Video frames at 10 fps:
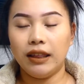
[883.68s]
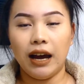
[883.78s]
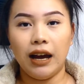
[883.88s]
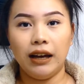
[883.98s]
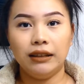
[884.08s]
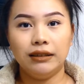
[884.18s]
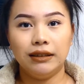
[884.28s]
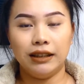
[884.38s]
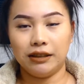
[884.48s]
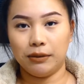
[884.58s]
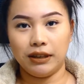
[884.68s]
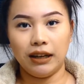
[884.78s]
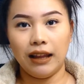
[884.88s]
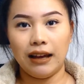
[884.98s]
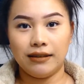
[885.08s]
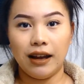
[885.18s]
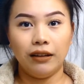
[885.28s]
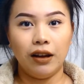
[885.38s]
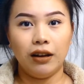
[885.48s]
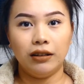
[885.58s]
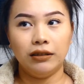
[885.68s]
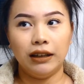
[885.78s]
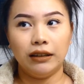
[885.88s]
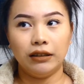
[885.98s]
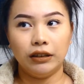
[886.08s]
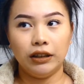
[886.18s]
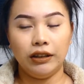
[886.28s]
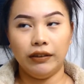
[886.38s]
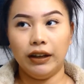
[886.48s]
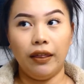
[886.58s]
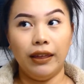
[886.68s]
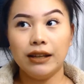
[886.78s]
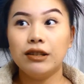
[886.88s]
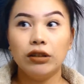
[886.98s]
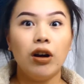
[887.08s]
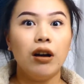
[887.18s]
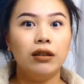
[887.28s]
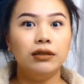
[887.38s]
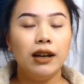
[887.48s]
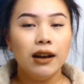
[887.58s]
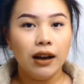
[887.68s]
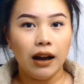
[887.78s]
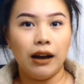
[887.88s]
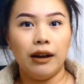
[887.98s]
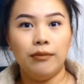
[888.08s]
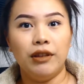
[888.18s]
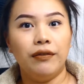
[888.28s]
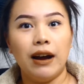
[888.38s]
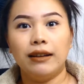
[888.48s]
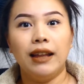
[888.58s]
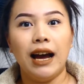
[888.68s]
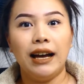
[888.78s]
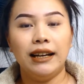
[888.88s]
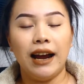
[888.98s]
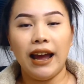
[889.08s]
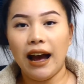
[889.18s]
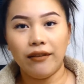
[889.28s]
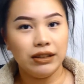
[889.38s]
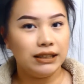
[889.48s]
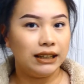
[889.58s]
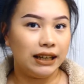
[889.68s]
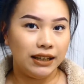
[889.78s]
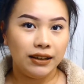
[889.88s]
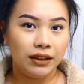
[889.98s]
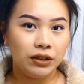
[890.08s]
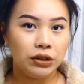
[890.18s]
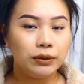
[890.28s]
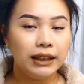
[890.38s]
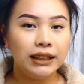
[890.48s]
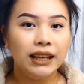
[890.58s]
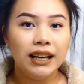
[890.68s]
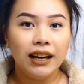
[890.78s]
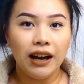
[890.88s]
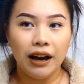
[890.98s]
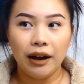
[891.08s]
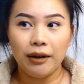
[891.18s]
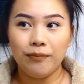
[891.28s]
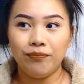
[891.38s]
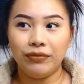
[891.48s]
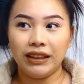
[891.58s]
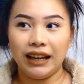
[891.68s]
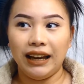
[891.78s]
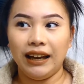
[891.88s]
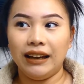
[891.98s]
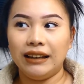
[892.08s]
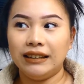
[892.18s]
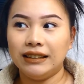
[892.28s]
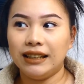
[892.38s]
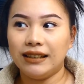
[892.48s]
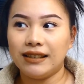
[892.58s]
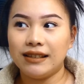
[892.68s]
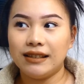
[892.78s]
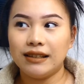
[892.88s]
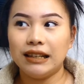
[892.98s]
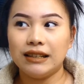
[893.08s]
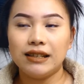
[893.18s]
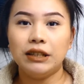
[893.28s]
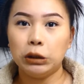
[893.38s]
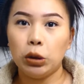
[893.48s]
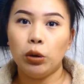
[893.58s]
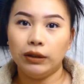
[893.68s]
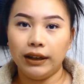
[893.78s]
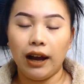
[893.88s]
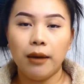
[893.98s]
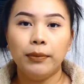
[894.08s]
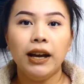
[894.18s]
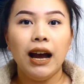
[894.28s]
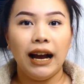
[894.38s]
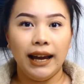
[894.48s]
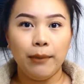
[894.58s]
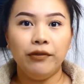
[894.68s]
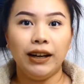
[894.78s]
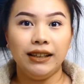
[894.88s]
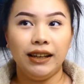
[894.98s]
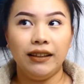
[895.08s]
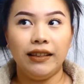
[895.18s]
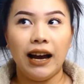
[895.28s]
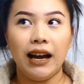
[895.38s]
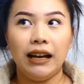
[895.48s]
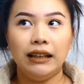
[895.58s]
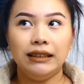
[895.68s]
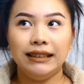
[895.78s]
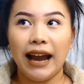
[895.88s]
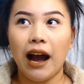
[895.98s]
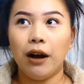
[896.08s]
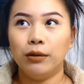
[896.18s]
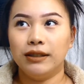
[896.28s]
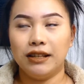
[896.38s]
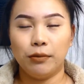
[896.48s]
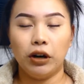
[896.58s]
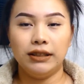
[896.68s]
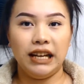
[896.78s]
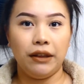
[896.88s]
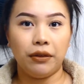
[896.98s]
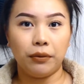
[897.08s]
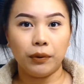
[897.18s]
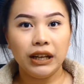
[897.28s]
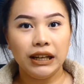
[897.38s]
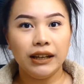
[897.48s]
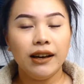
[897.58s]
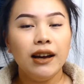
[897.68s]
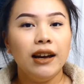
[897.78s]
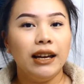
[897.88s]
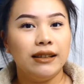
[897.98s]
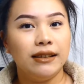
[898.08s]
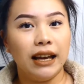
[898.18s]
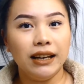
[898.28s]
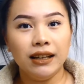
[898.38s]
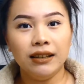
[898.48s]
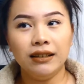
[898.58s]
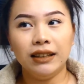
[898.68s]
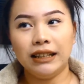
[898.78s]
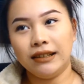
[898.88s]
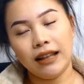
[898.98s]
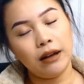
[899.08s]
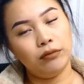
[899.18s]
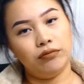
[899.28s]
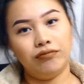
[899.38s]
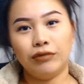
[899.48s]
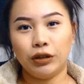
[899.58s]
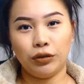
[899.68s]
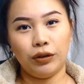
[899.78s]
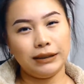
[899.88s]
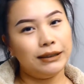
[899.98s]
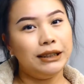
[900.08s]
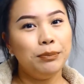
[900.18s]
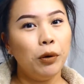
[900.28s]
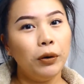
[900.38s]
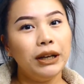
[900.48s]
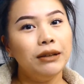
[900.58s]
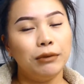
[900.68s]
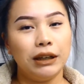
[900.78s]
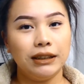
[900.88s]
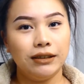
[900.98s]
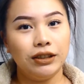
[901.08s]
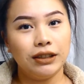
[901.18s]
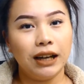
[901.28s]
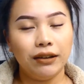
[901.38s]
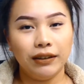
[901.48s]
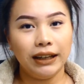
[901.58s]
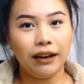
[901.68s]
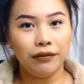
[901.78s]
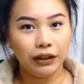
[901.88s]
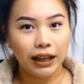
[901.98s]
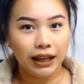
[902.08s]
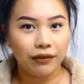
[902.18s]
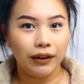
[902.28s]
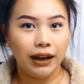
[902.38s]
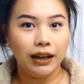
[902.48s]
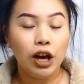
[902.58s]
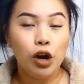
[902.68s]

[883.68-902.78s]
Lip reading: that this was gonna last that long. even this long. The fact that I haven't done anything to it and it's still holding up. I am finding that now, since we're on day 3, it's getting like to that crusty point where it's just kind of like, I feel like if I